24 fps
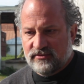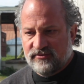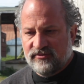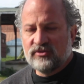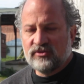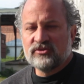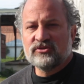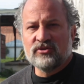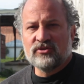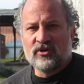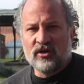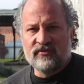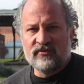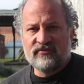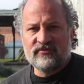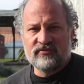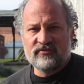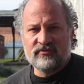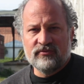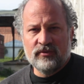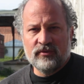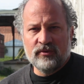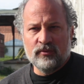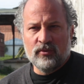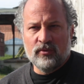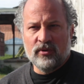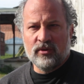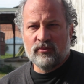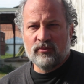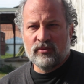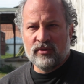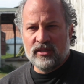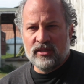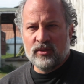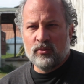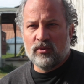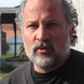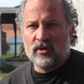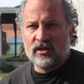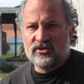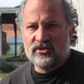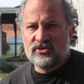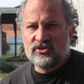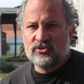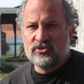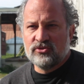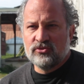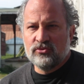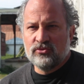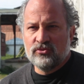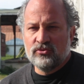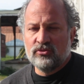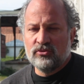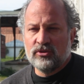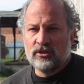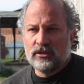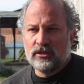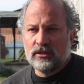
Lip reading: First off, we really want to